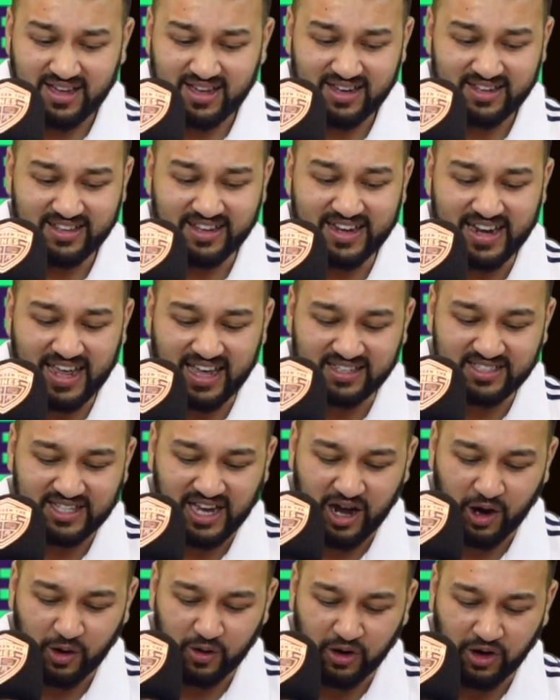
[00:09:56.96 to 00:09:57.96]
The next
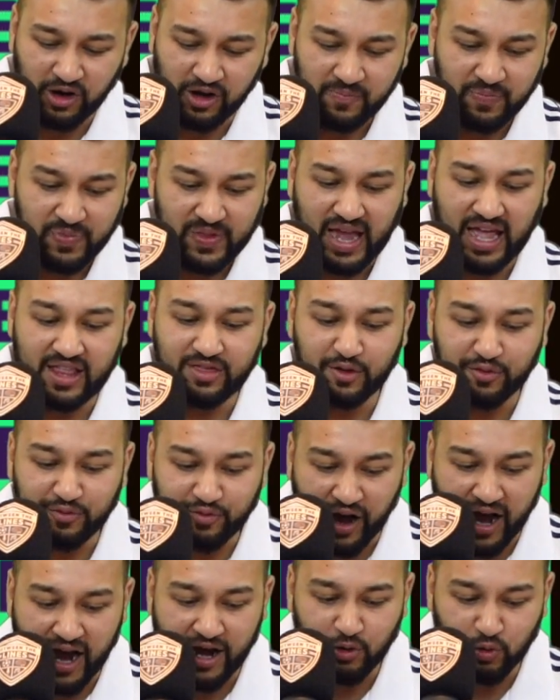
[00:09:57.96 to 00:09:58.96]
howler and the
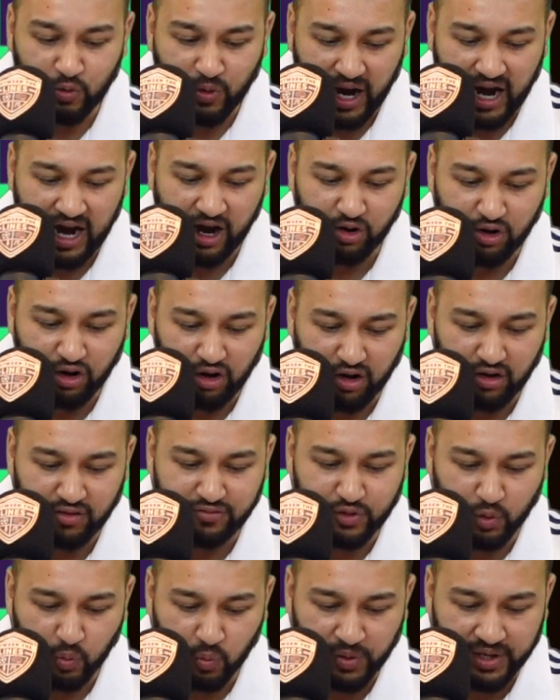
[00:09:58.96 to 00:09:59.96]
final howler of
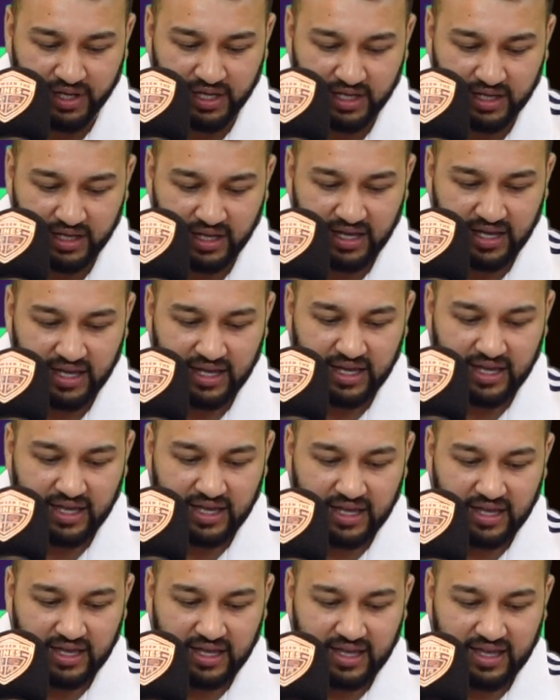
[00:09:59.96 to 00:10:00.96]
the week
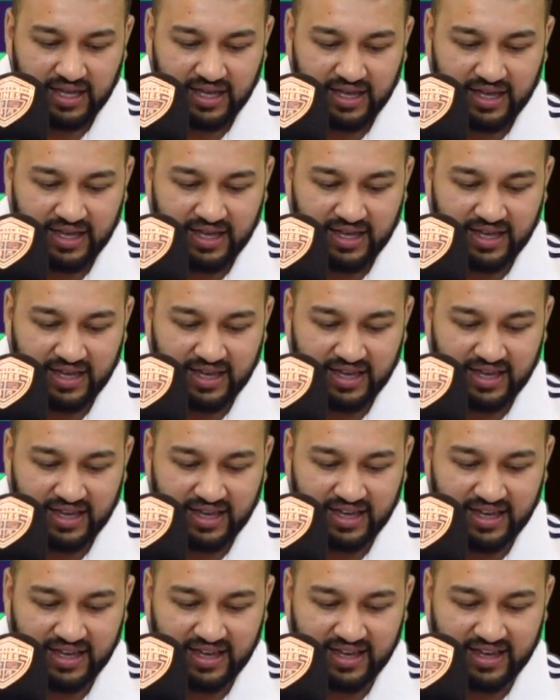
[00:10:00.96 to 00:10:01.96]

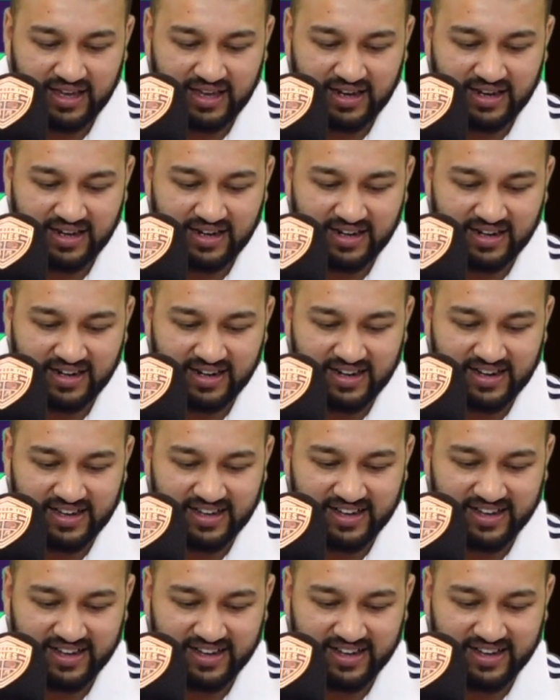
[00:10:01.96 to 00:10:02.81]
in